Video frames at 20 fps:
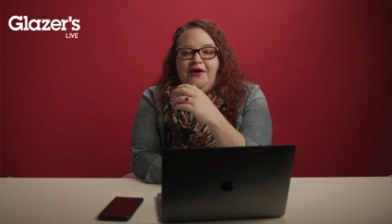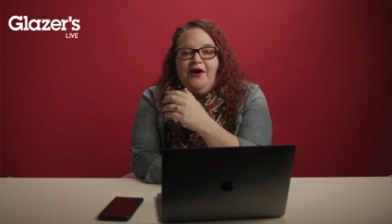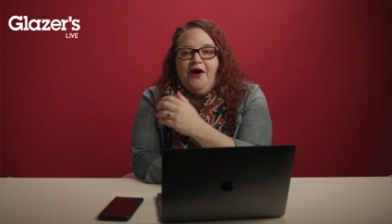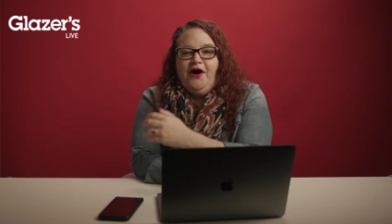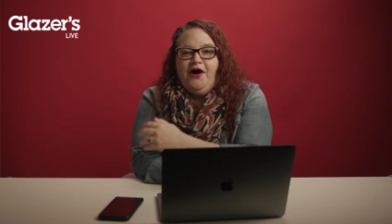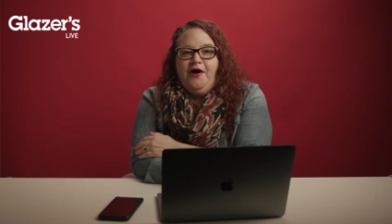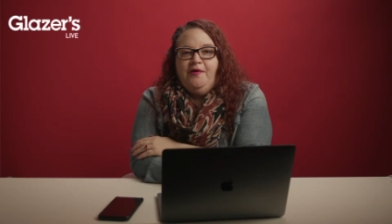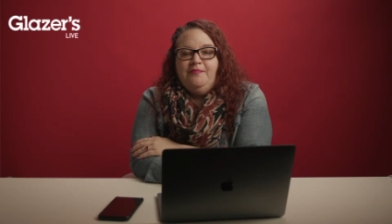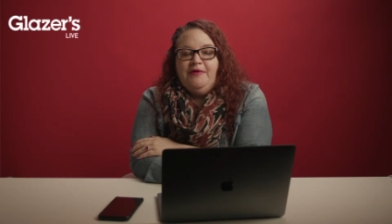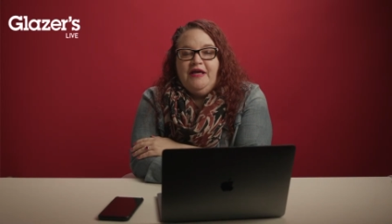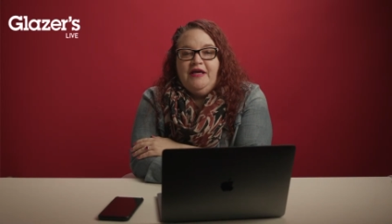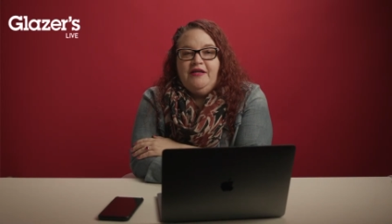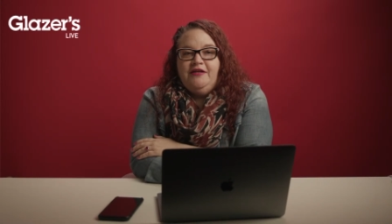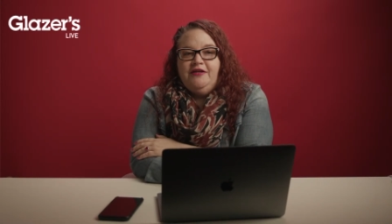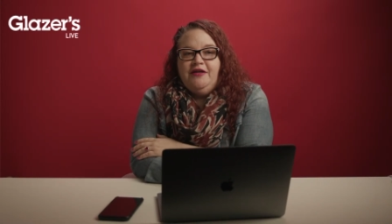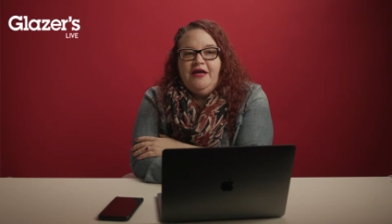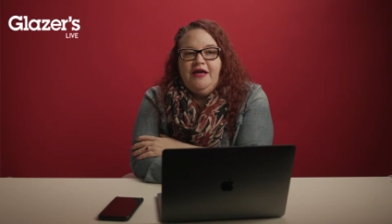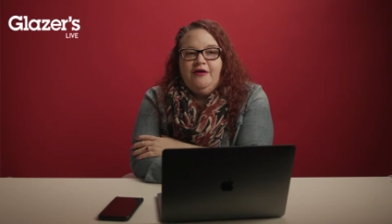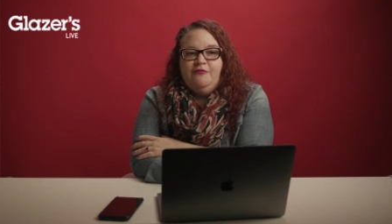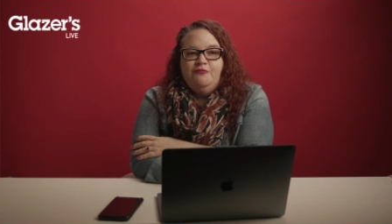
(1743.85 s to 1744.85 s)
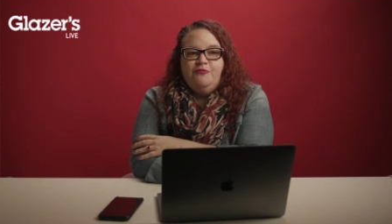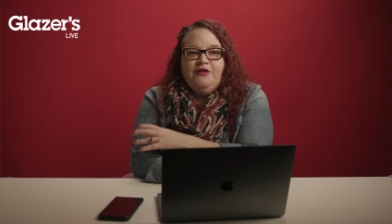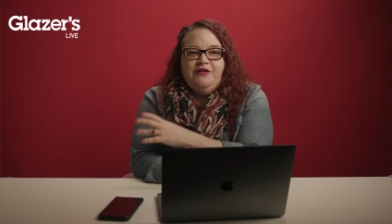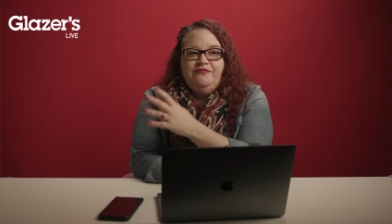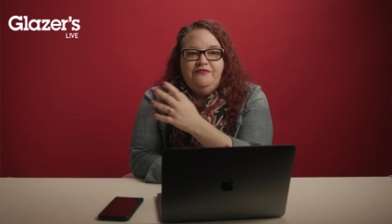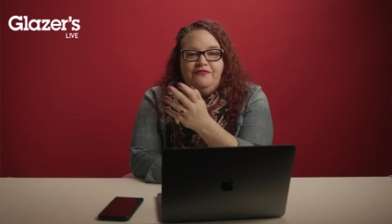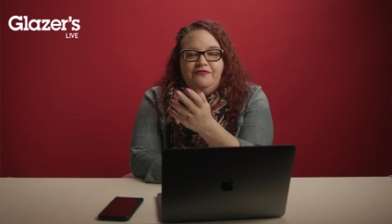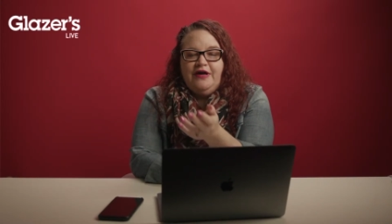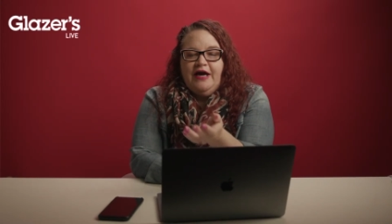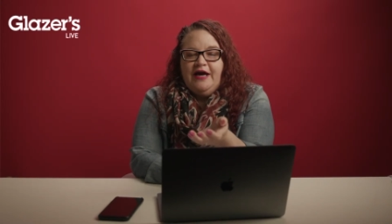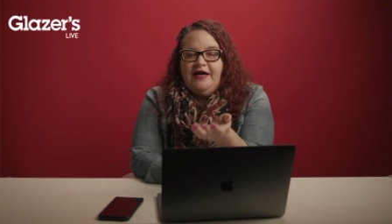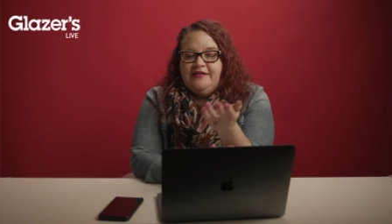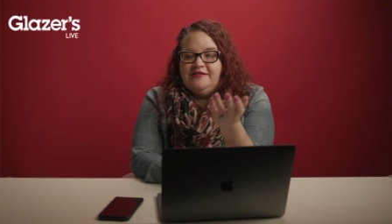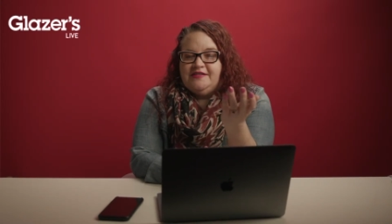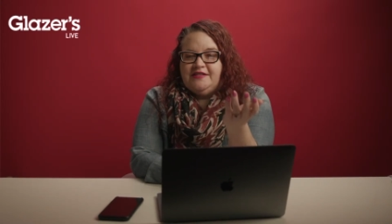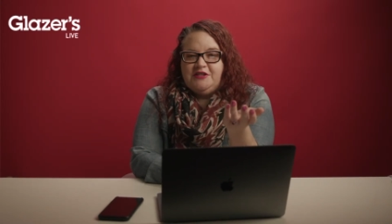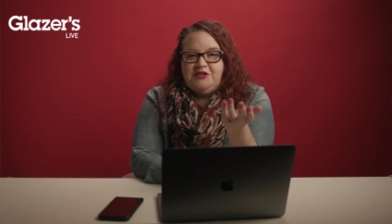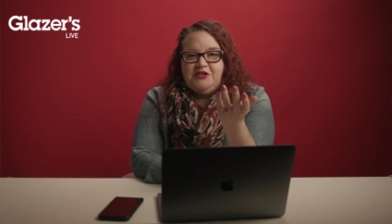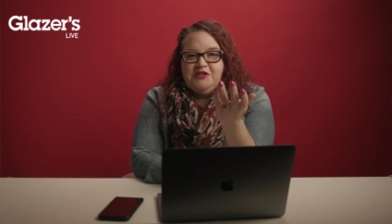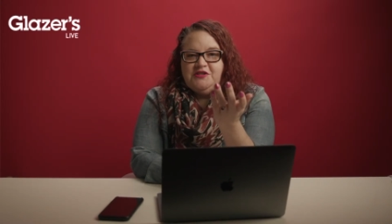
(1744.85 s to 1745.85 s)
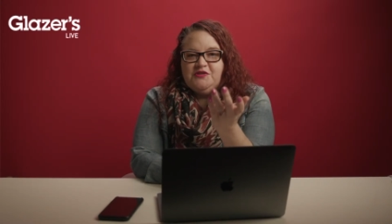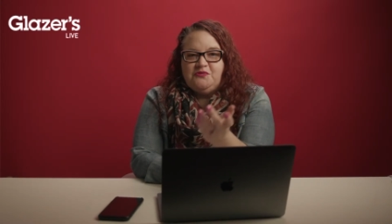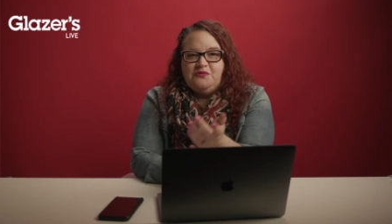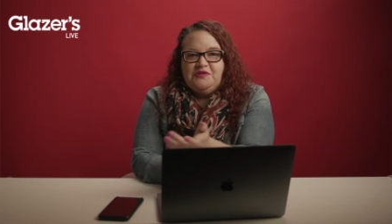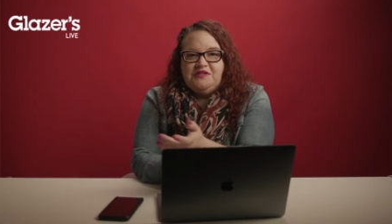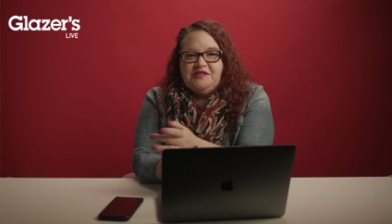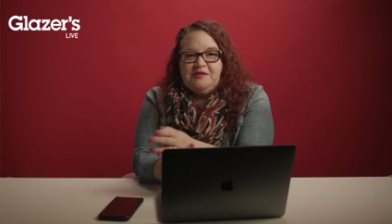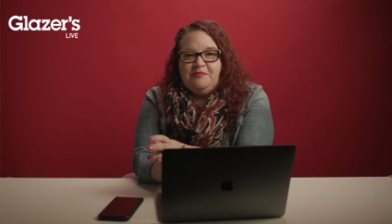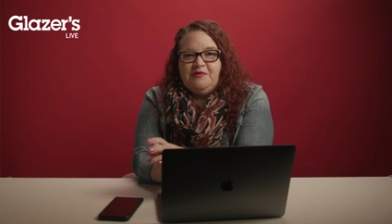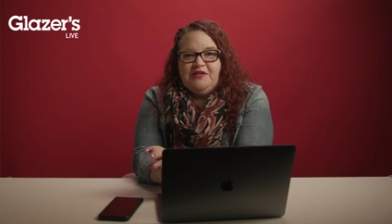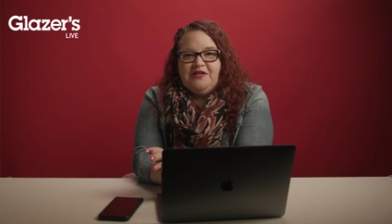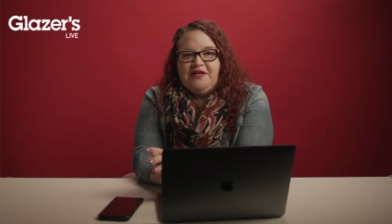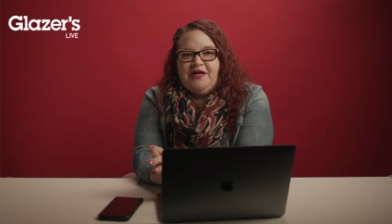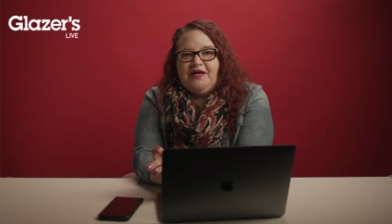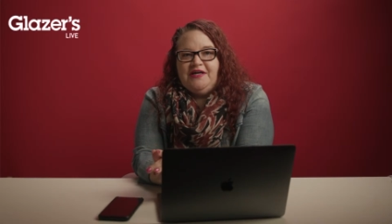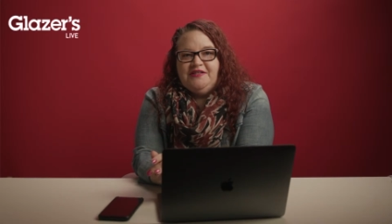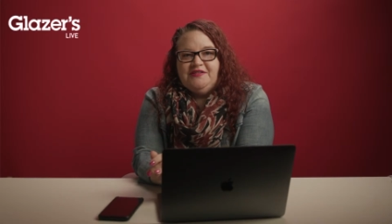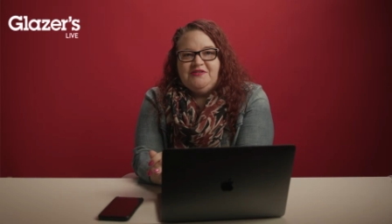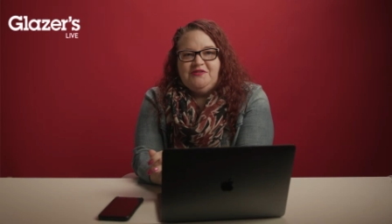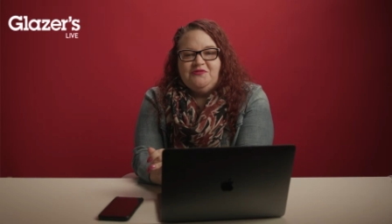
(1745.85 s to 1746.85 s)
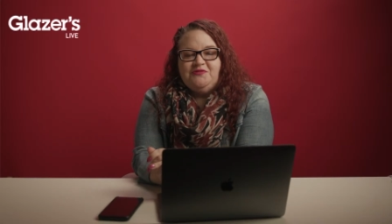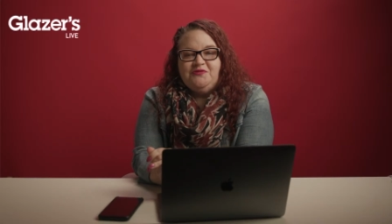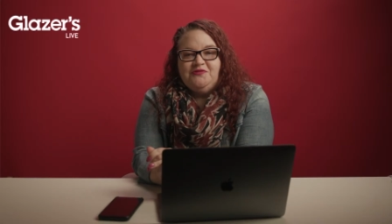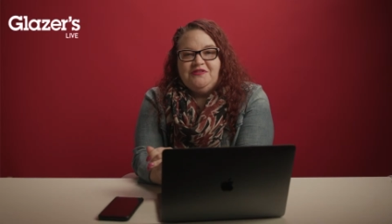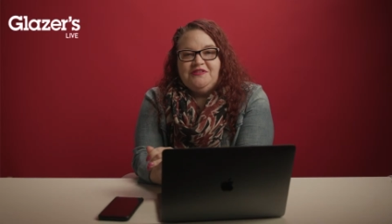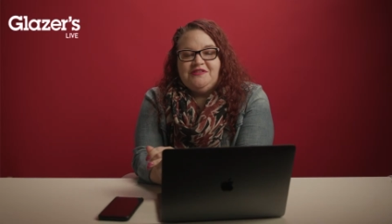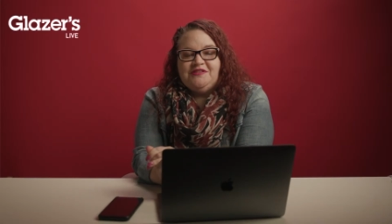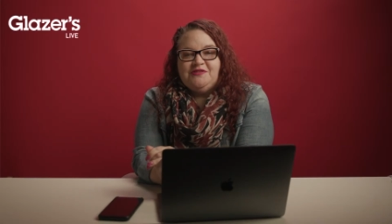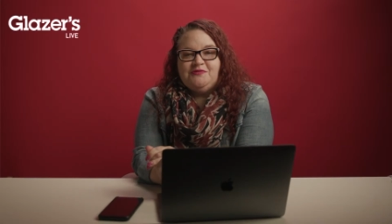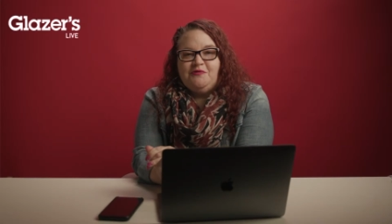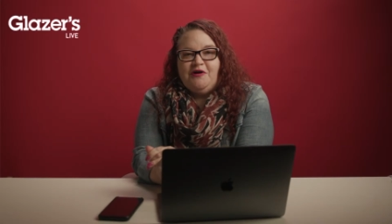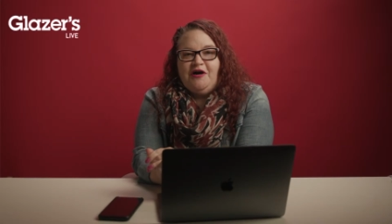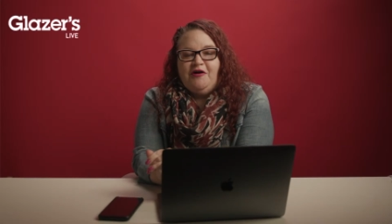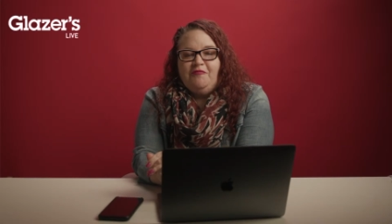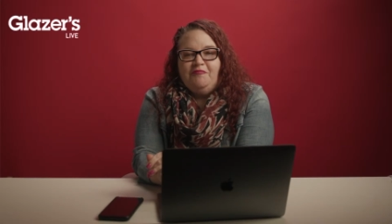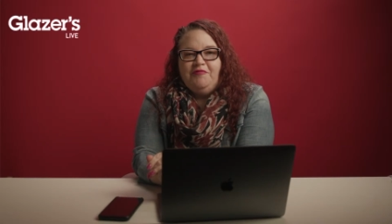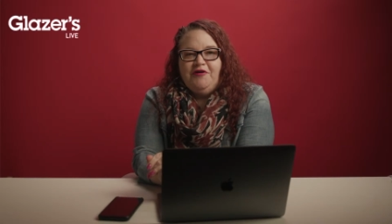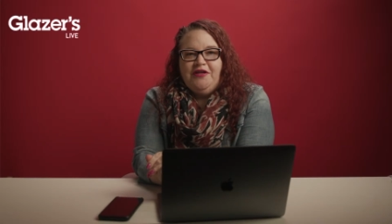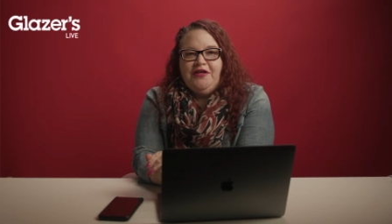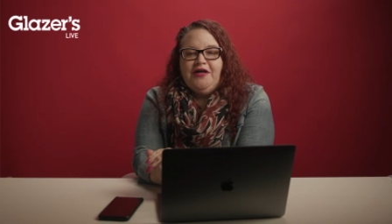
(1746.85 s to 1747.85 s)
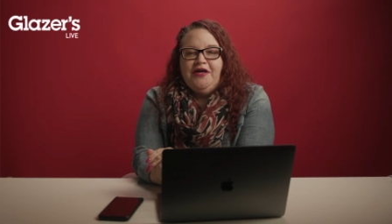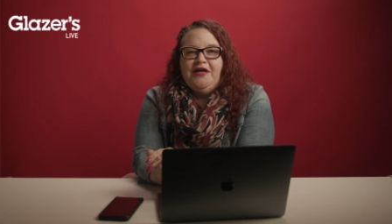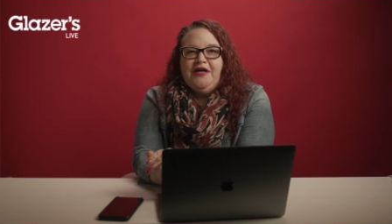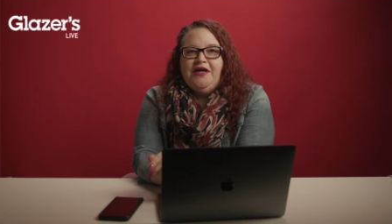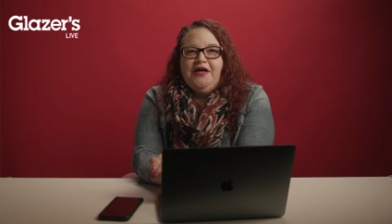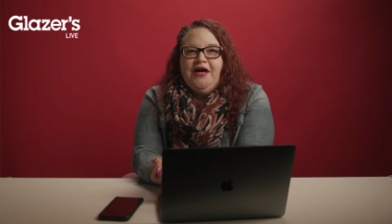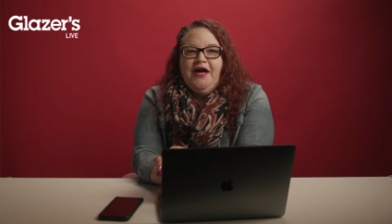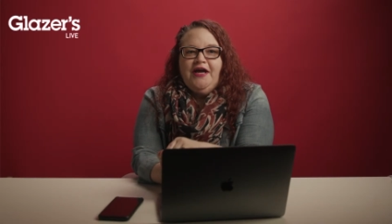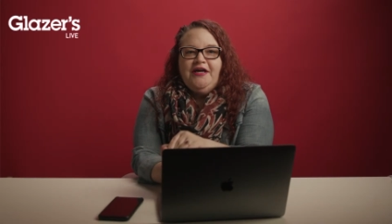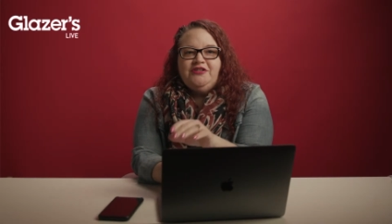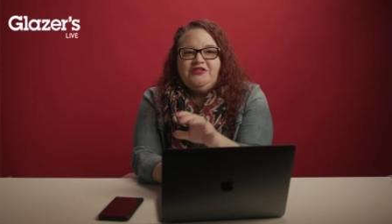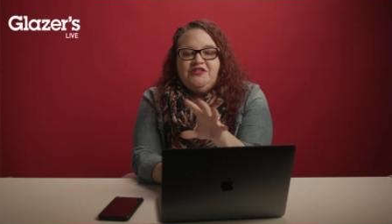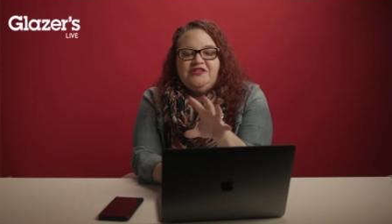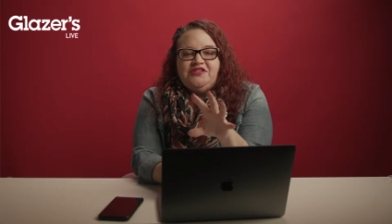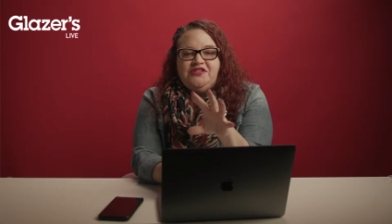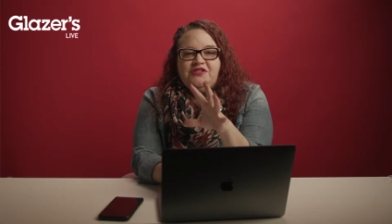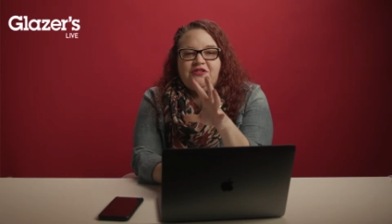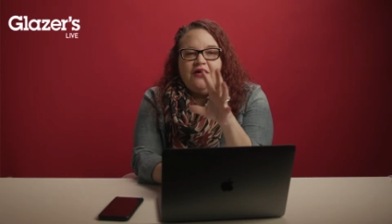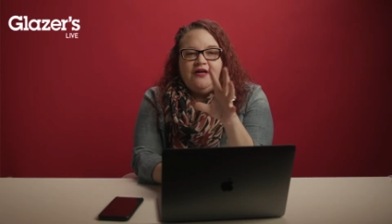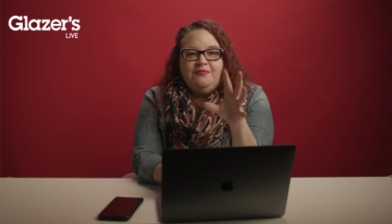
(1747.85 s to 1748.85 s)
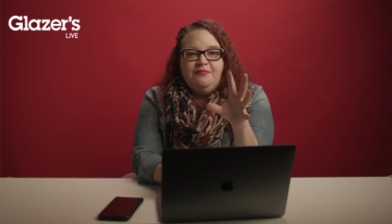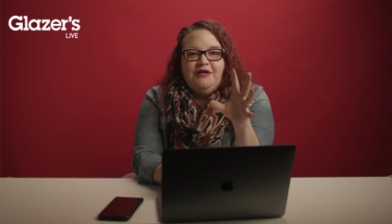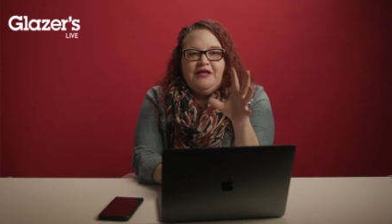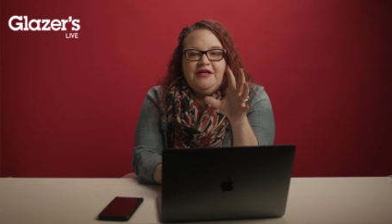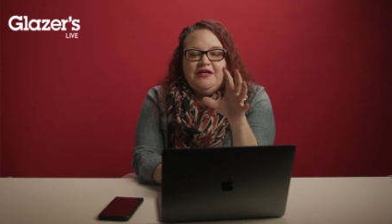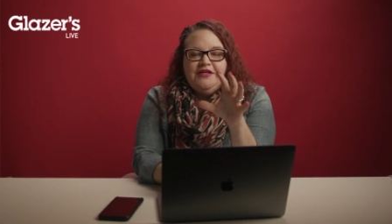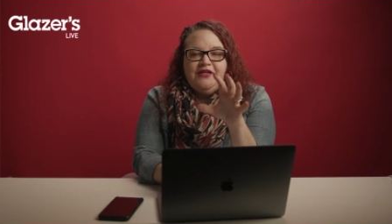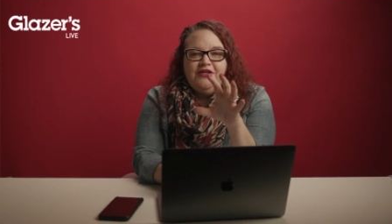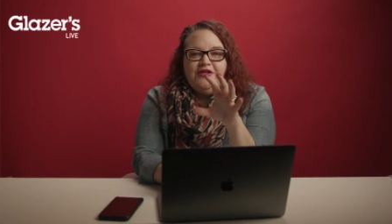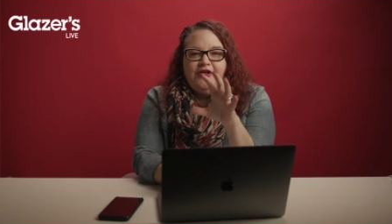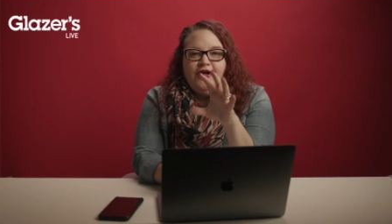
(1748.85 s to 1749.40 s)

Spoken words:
And we've had sessions with some of the guys who do this as well, but it just struck me,